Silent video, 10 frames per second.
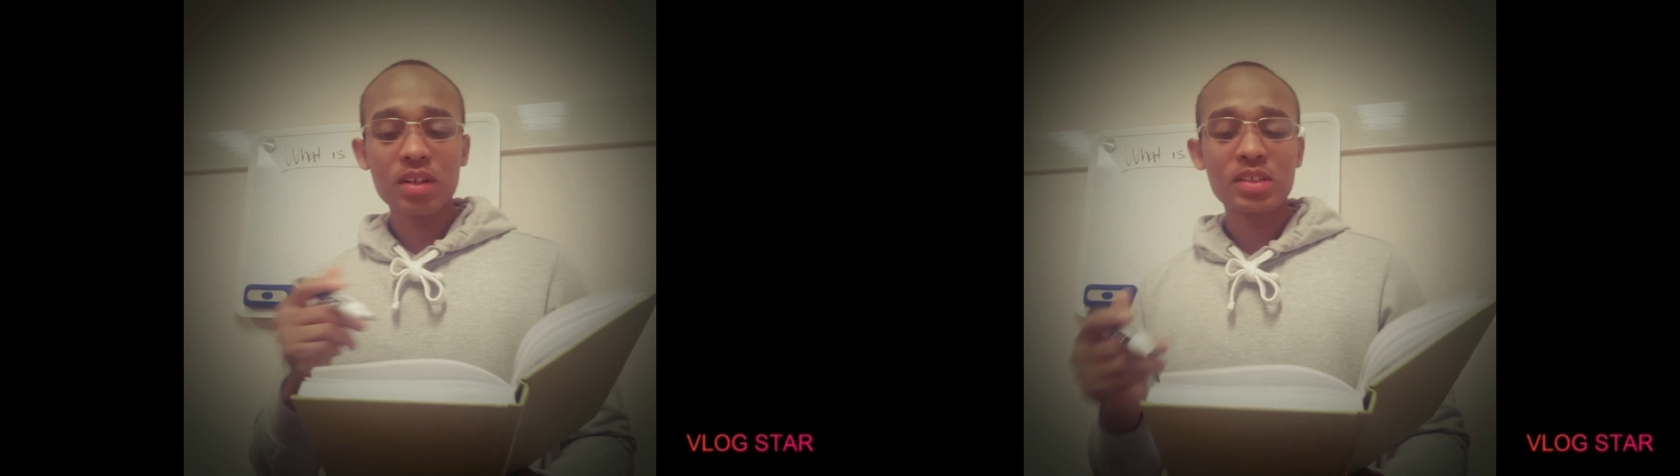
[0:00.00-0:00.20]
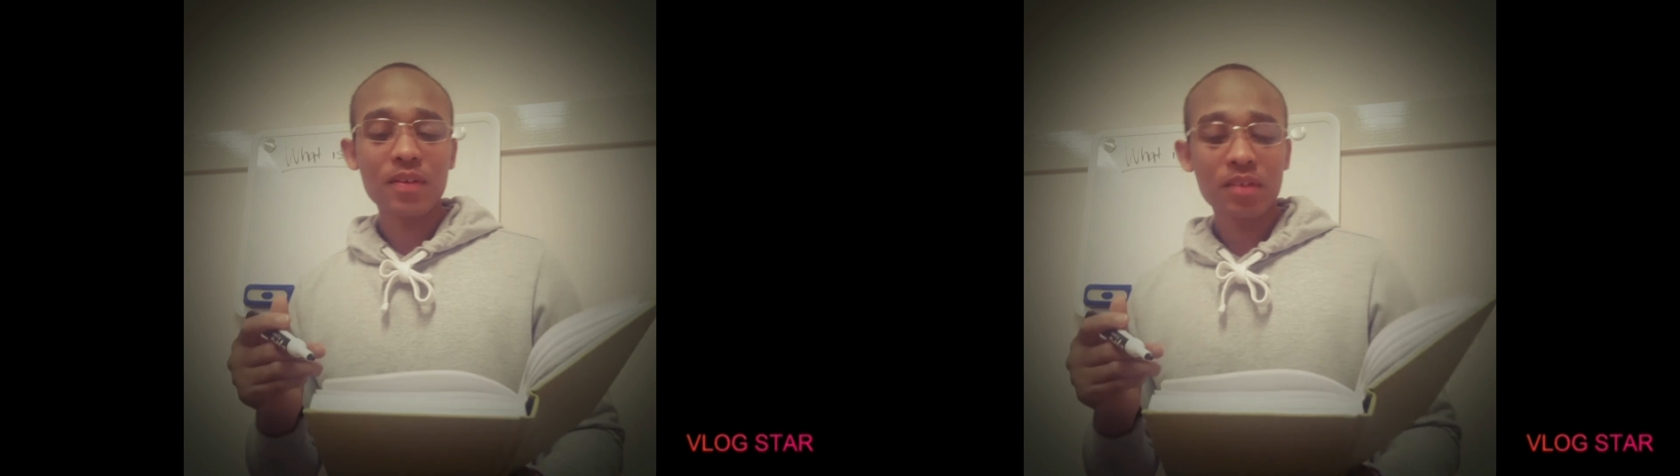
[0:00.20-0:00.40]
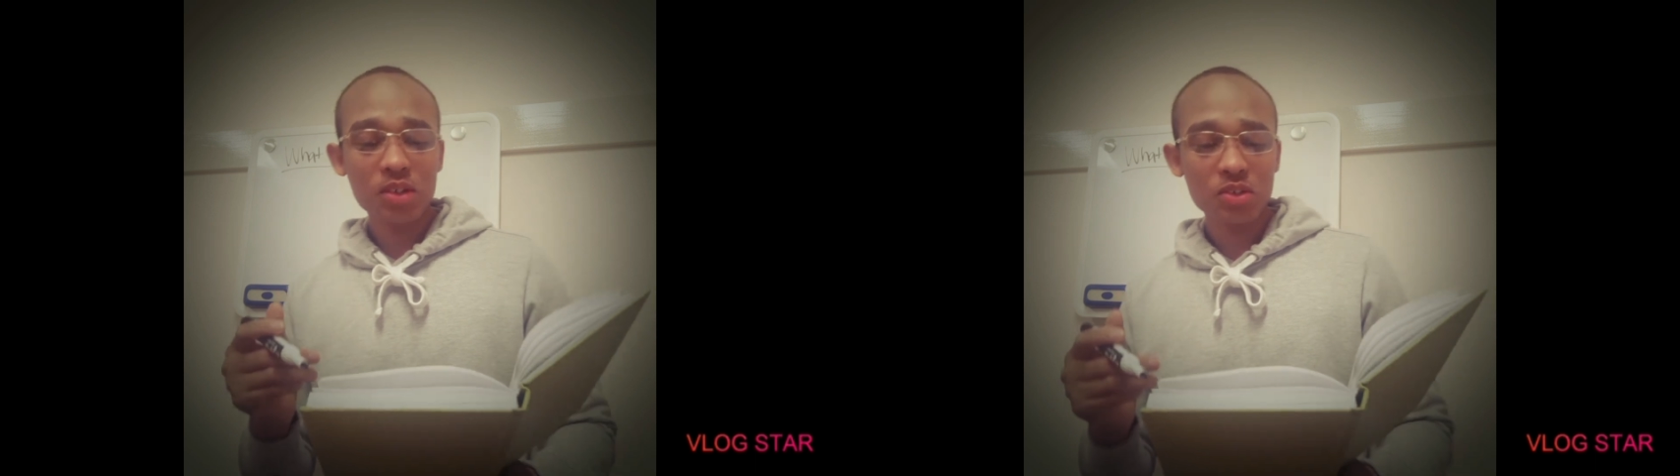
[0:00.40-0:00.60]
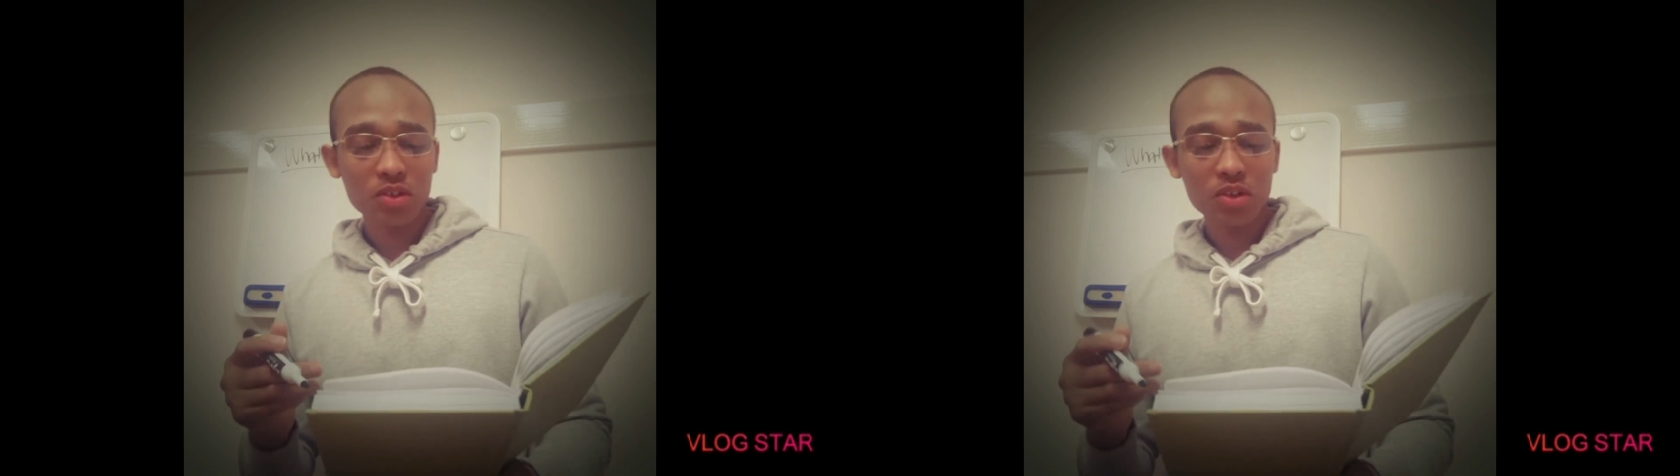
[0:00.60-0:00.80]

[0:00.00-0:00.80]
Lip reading: its definition,